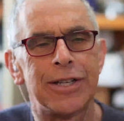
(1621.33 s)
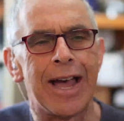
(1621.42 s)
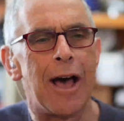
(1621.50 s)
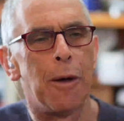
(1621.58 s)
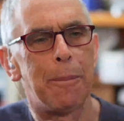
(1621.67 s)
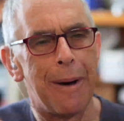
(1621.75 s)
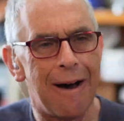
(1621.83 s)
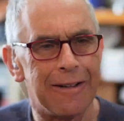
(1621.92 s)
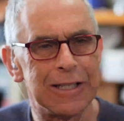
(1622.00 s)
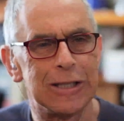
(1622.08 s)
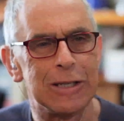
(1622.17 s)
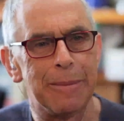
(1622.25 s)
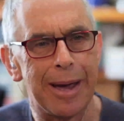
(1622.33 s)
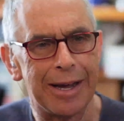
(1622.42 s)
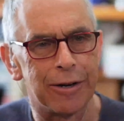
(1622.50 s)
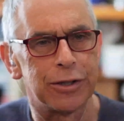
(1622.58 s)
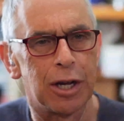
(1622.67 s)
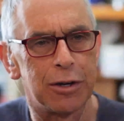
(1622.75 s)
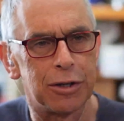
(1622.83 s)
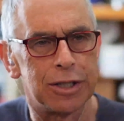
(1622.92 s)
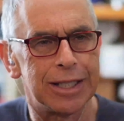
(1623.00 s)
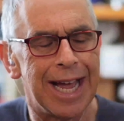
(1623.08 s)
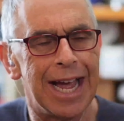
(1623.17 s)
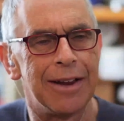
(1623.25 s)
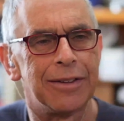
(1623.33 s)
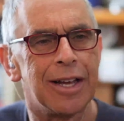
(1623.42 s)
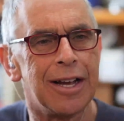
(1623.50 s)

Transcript: help policymakers understand